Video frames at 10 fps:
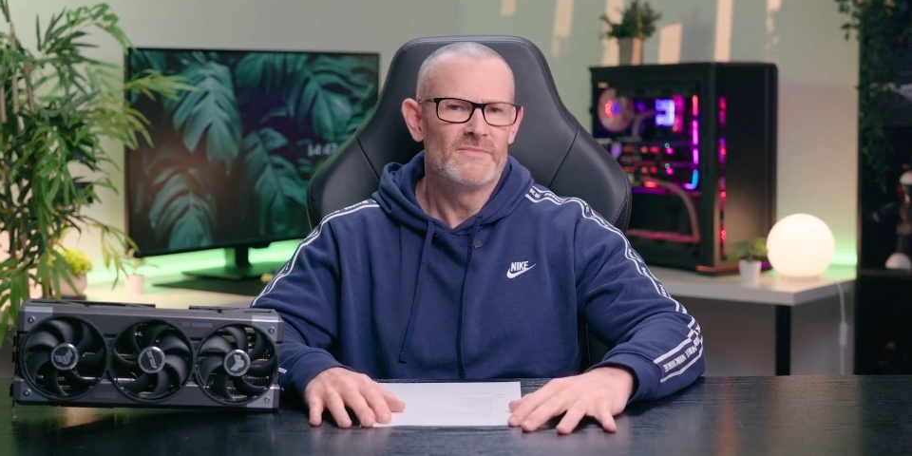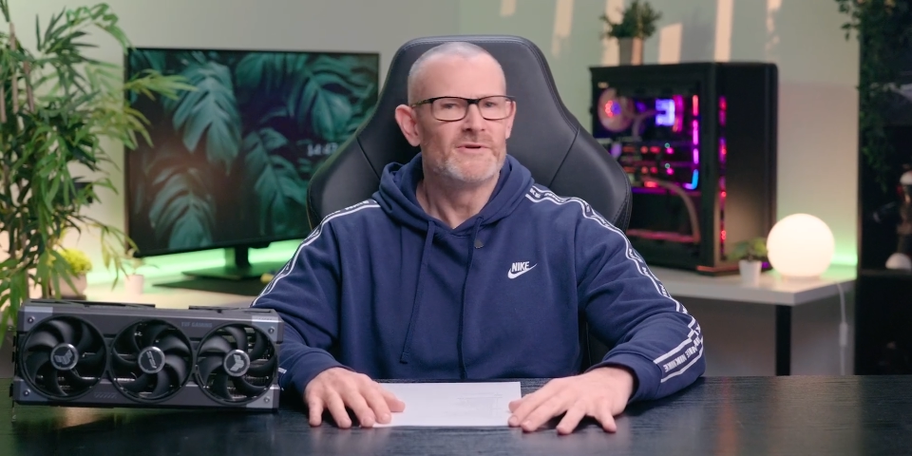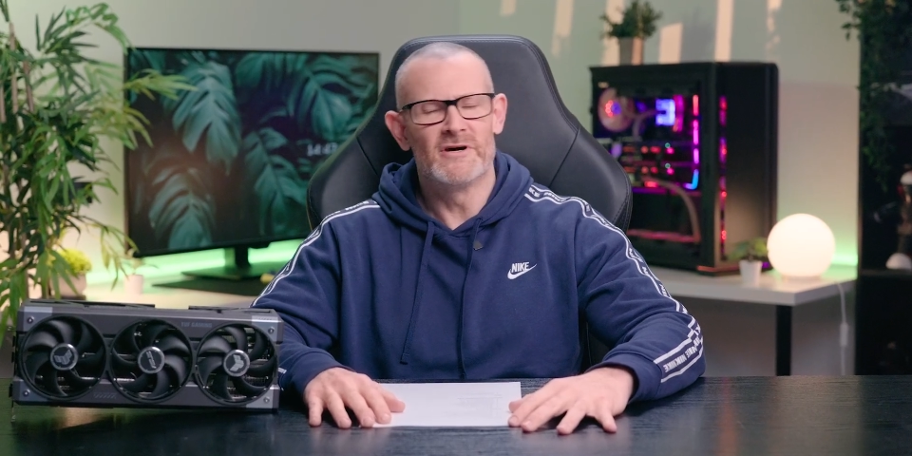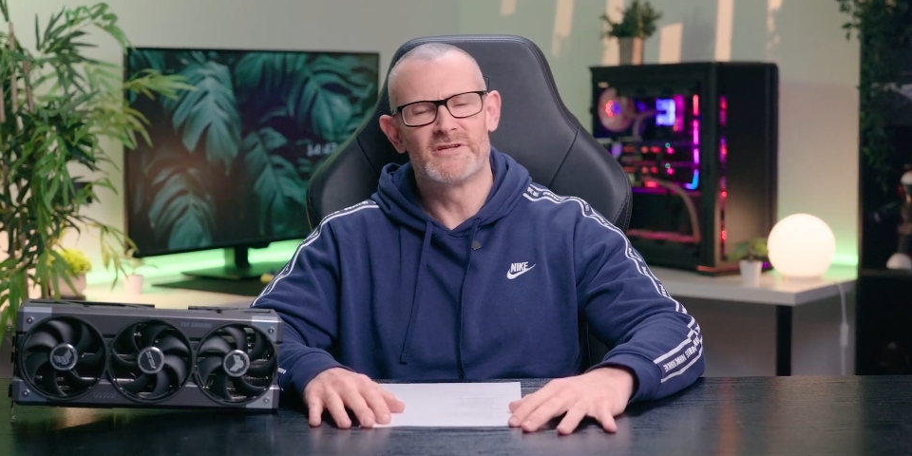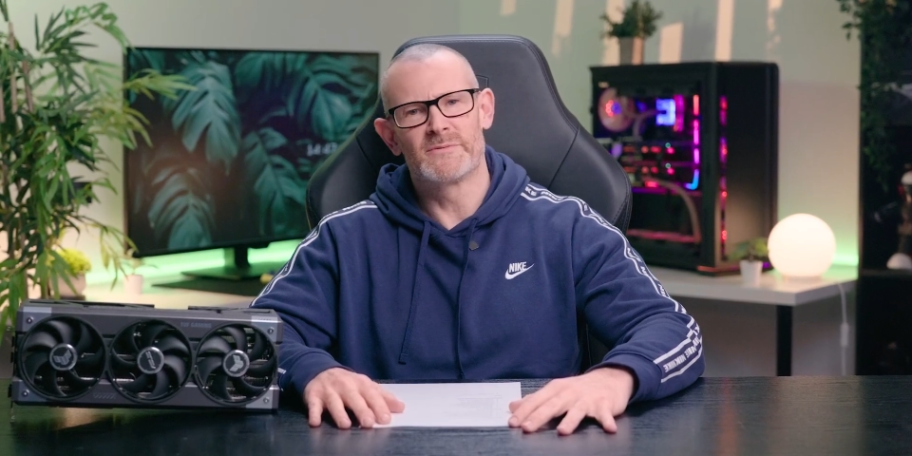
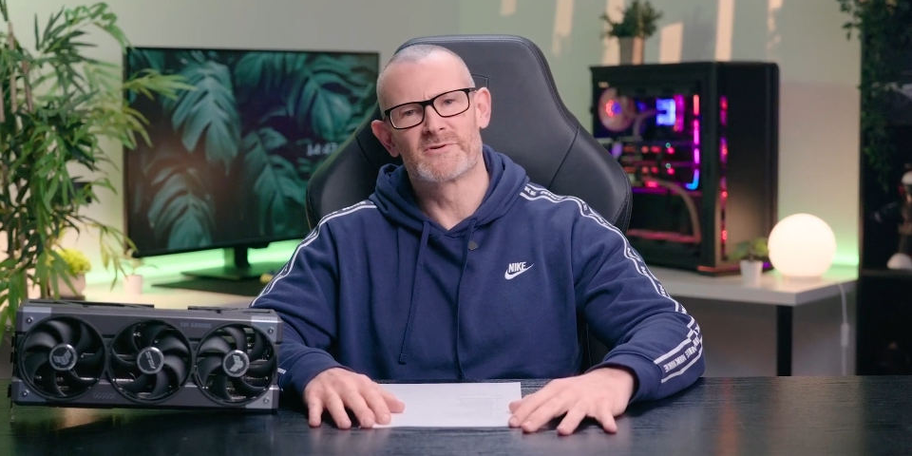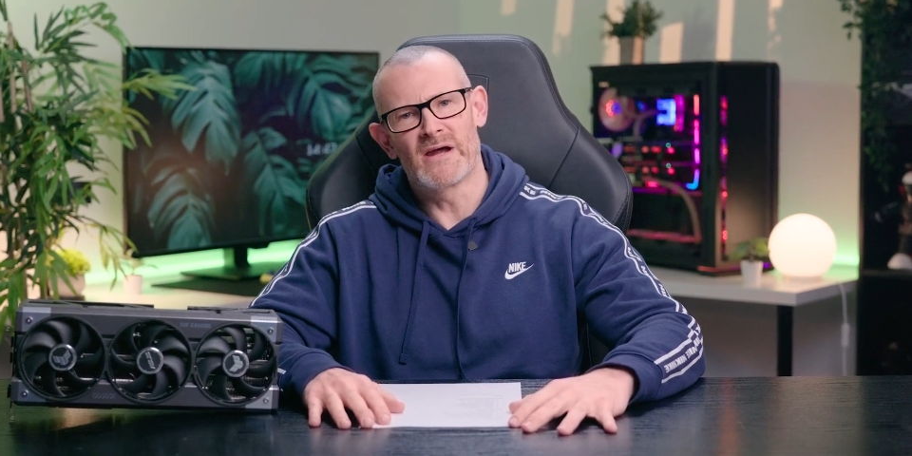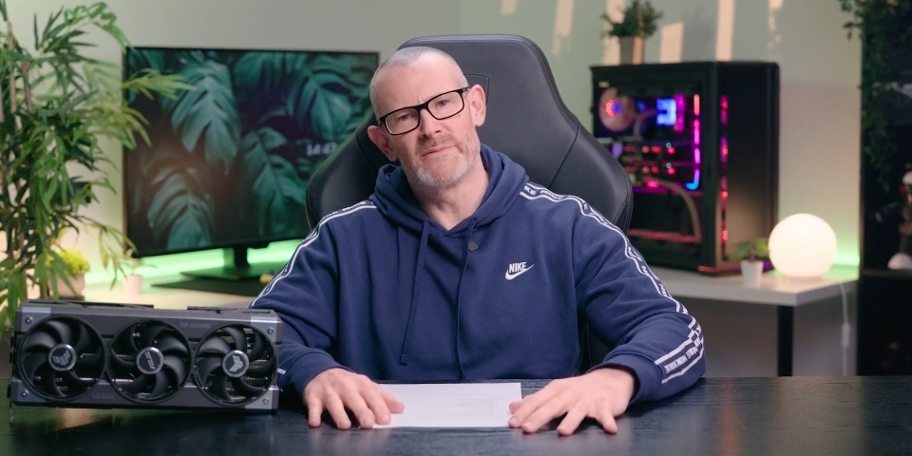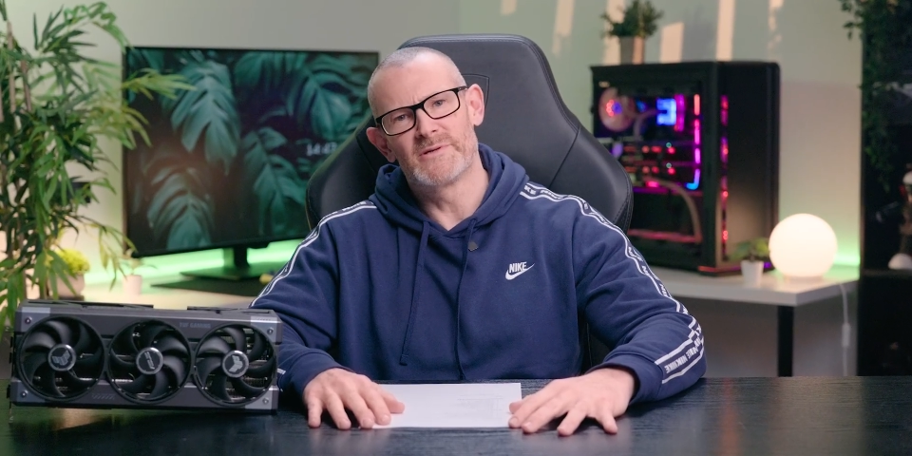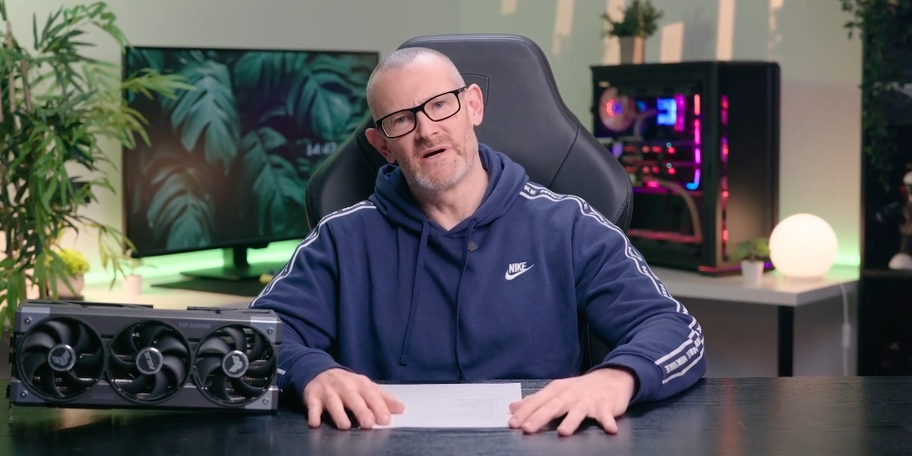don't
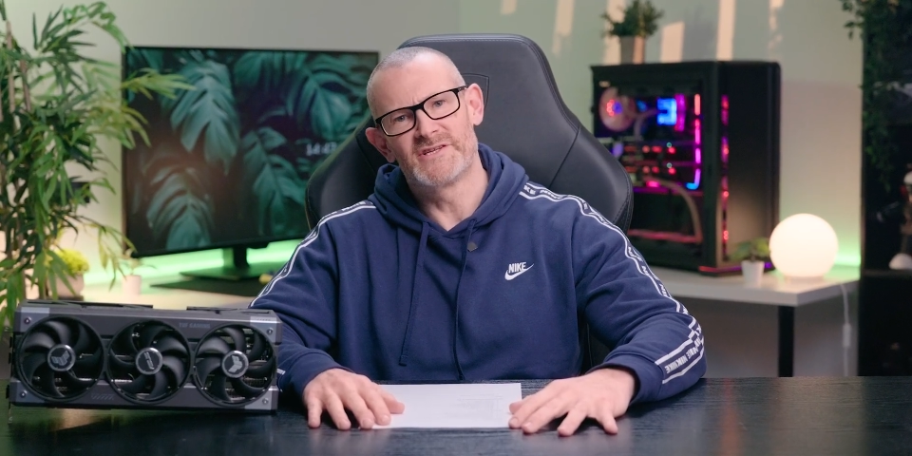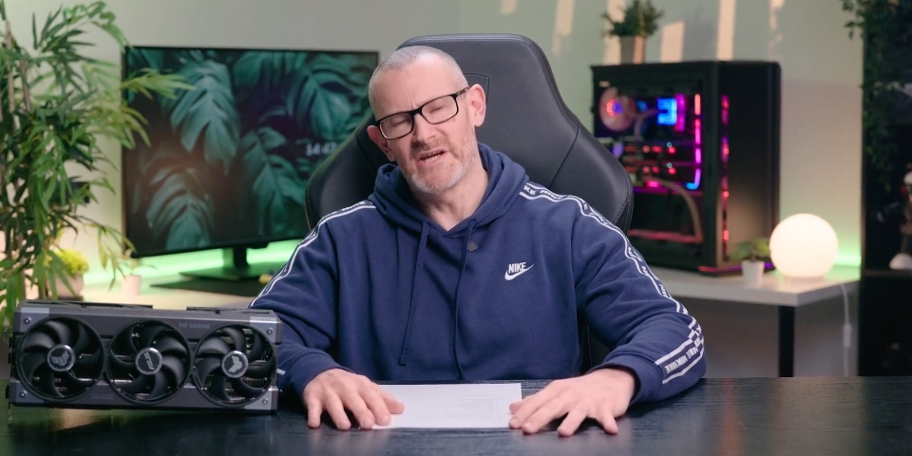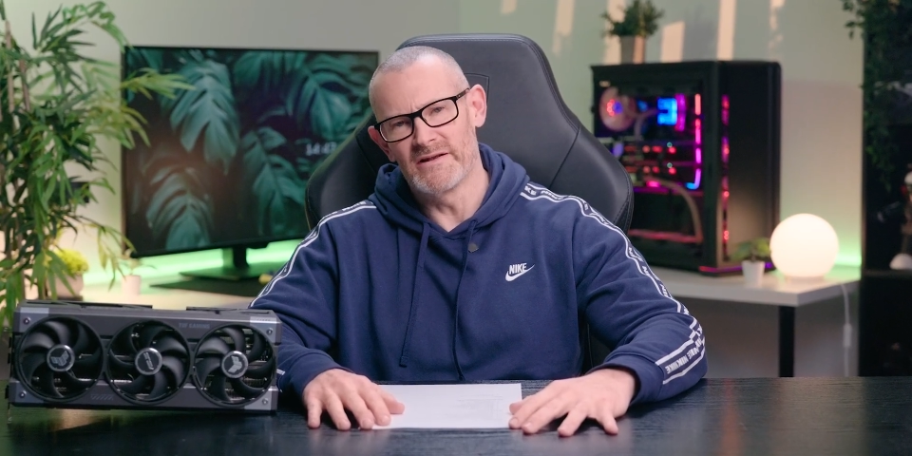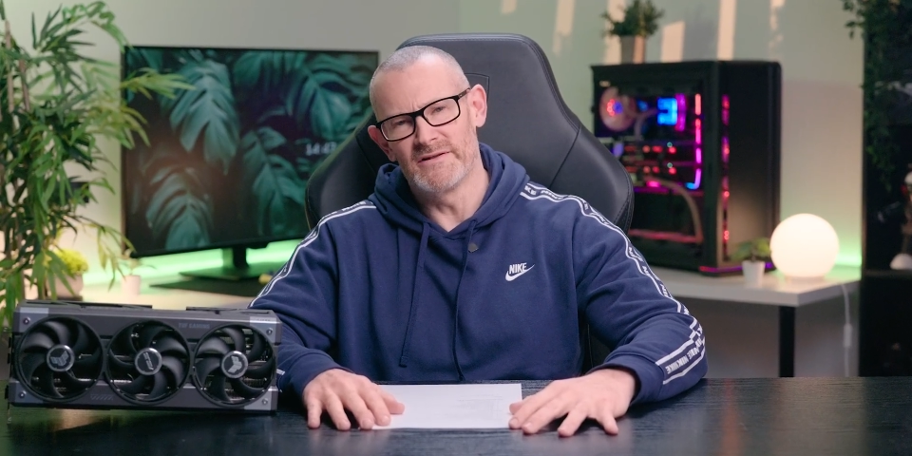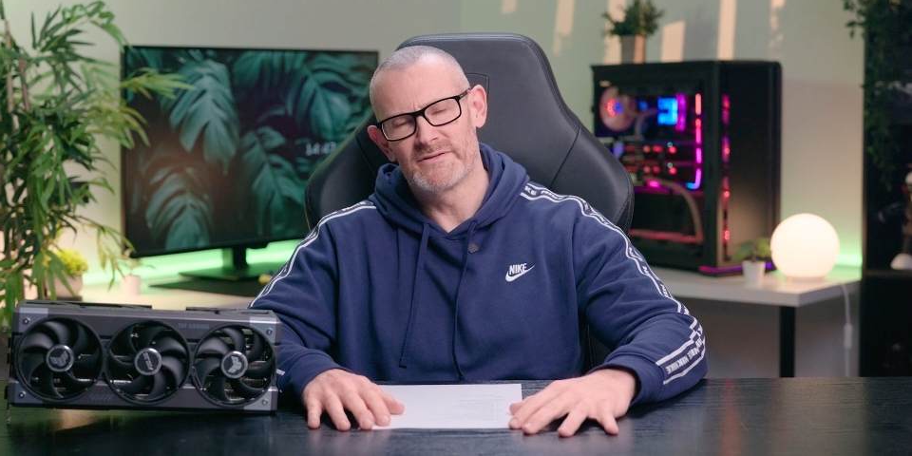subscribe to our
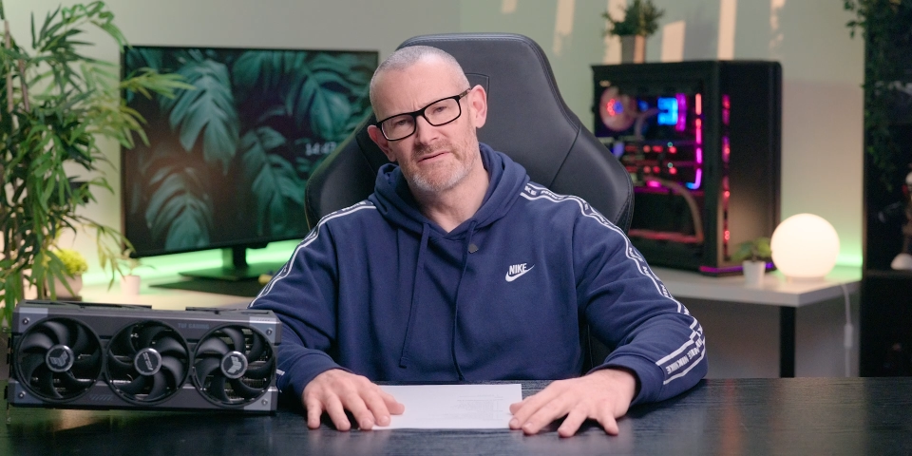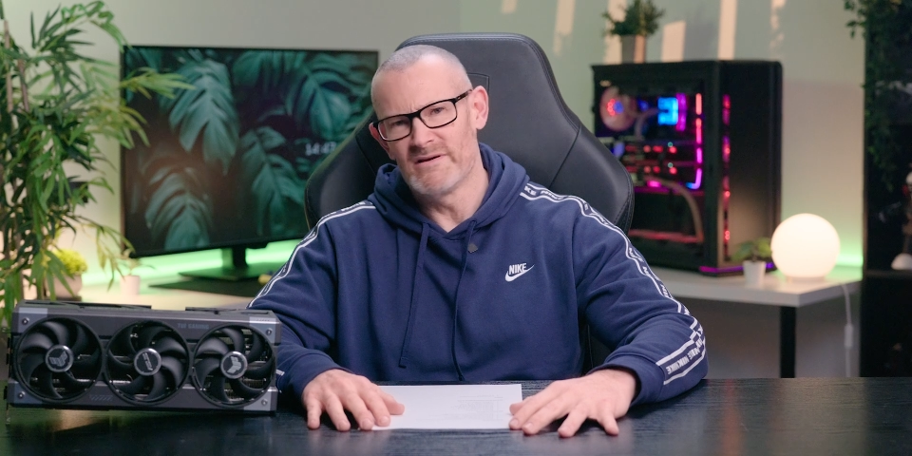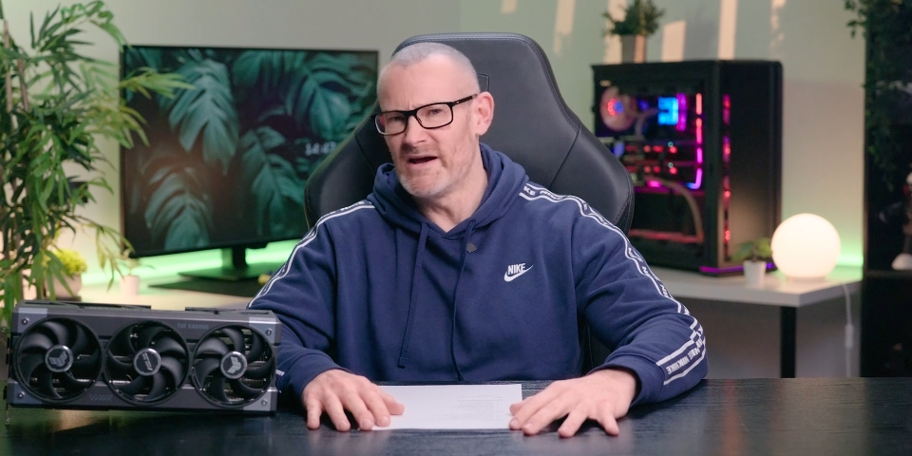channels,